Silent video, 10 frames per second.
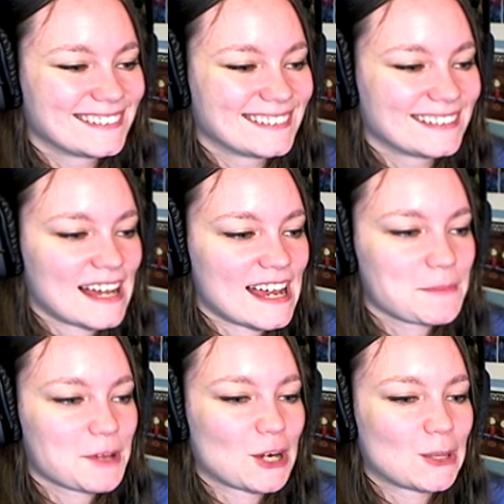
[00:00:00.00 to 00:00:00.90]
Uh, I
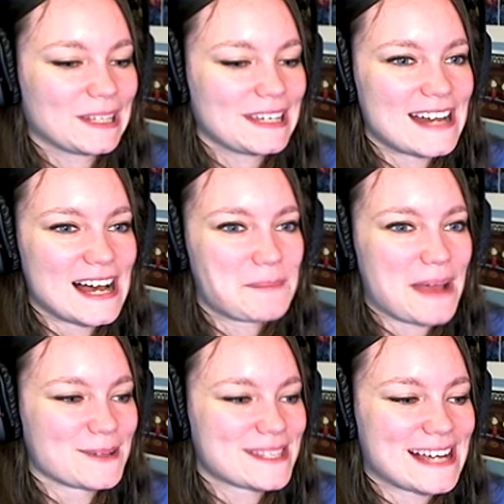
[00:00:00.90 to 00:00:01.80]
am currently not what?
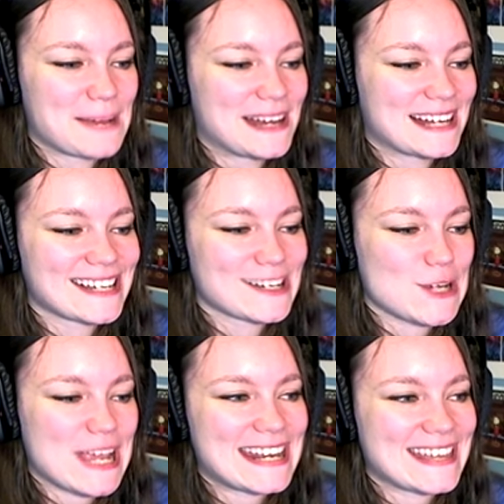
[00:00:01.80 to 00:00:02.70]
bouncing. I'm not
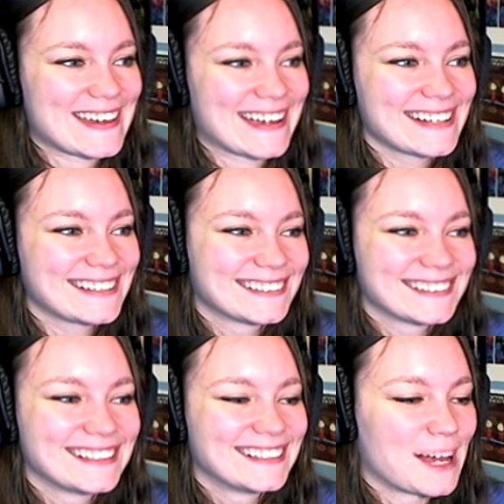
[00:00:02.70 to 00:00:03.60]
touching anything. What the
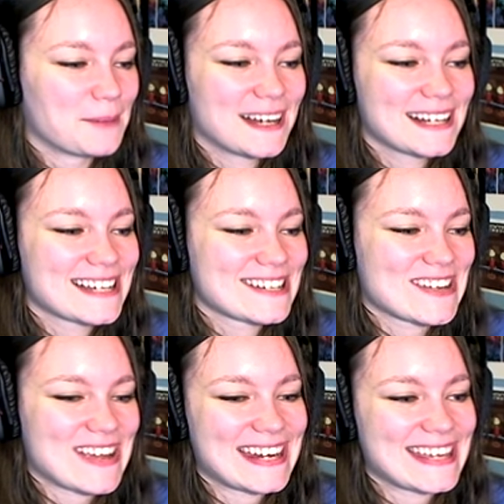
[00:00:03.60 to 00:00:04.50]
heck? I'm That's not weird.
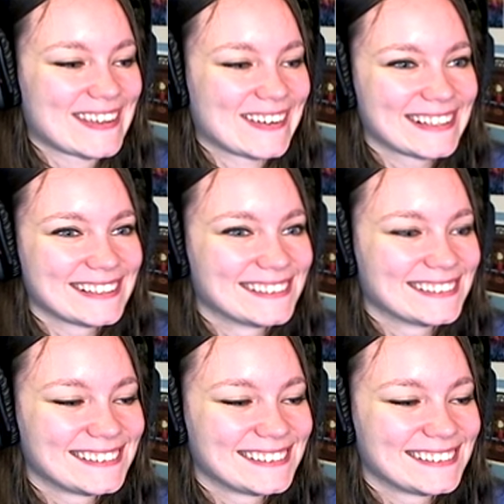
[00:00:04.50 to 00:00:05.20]
touching anything.